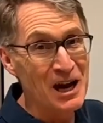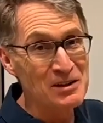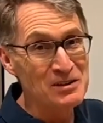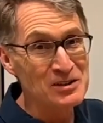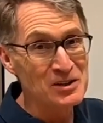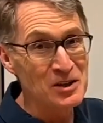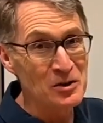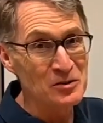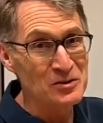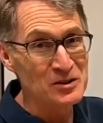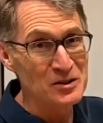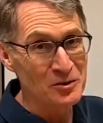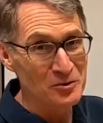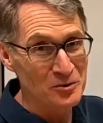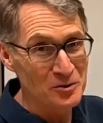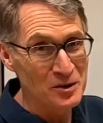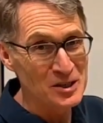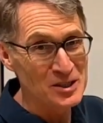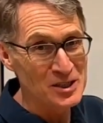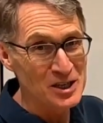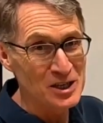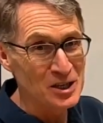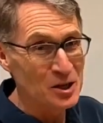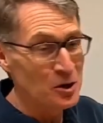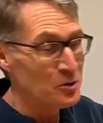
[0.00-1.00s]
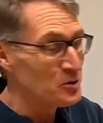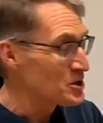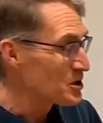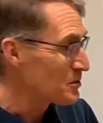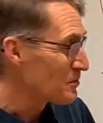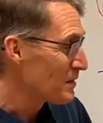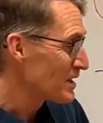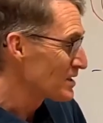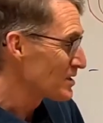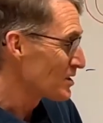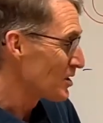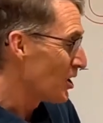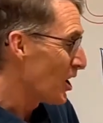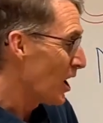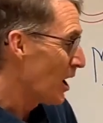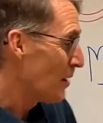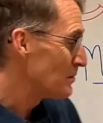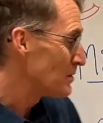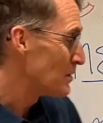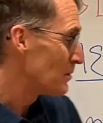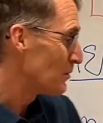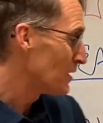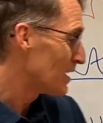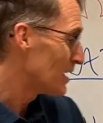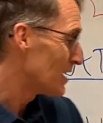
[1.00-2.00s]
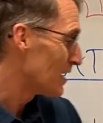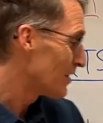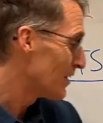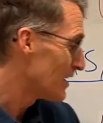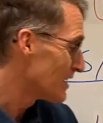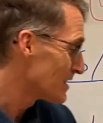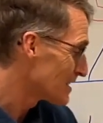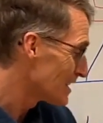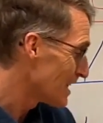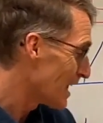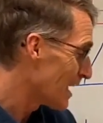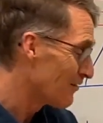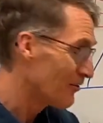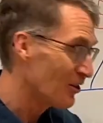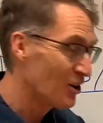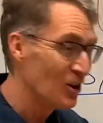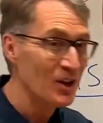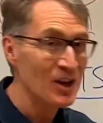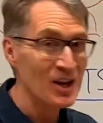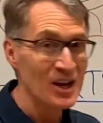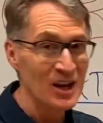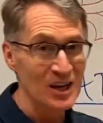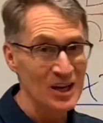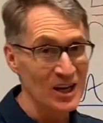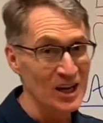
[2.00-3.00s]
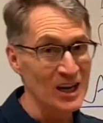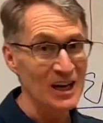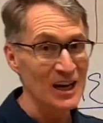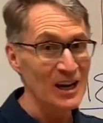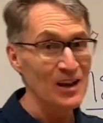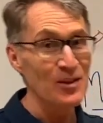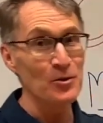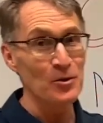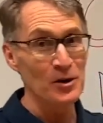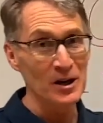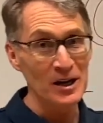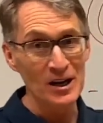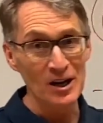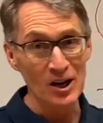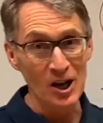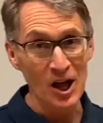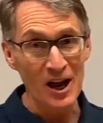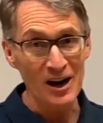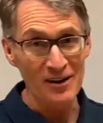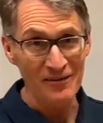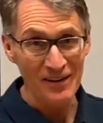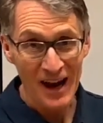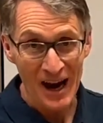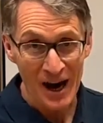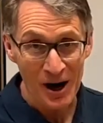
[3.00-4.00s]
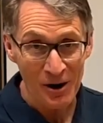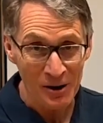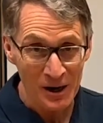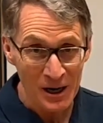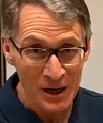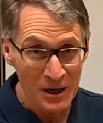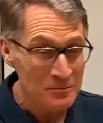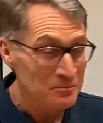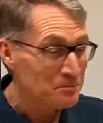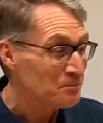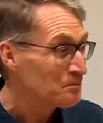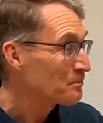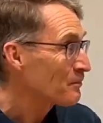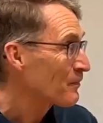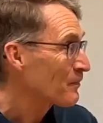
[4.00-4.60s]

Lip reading: So to creatine load your muscle optimally to this level, you can either eat a lot of herring,